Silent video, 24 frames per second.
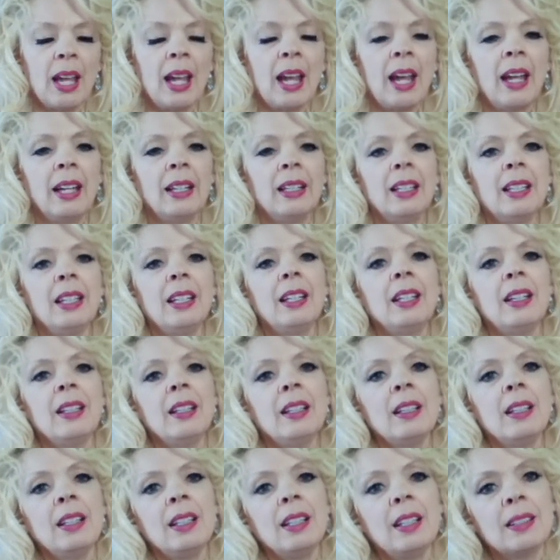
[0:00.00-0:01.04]
And
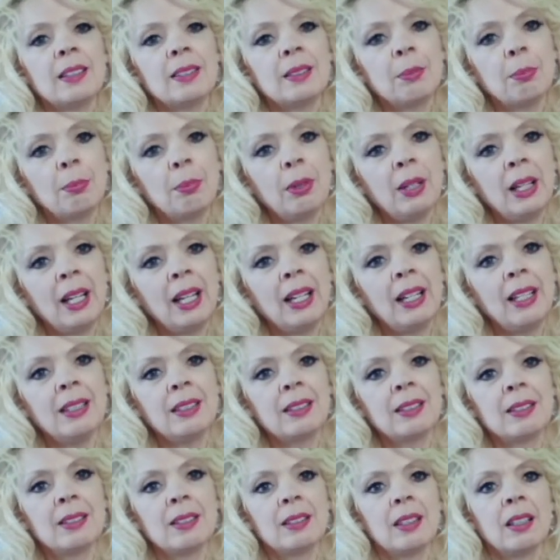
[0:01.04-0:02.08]
in this
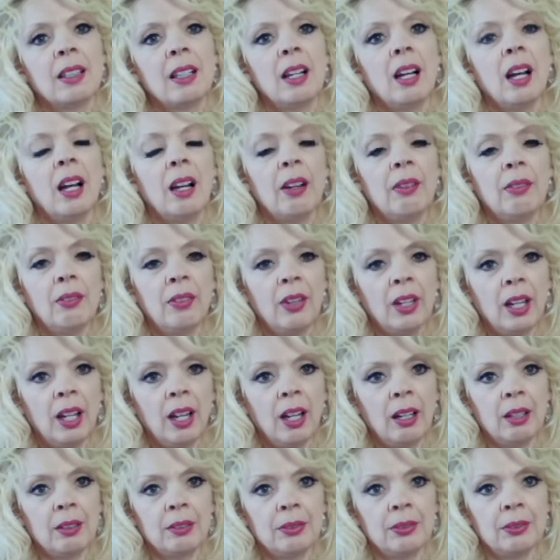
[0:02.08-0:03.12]
place of
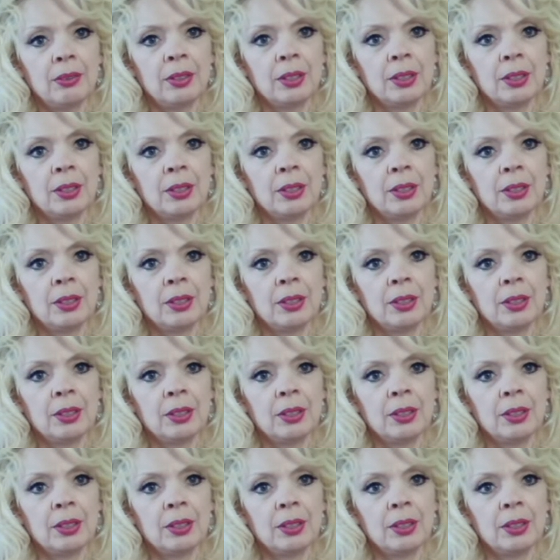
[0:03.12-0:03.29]
love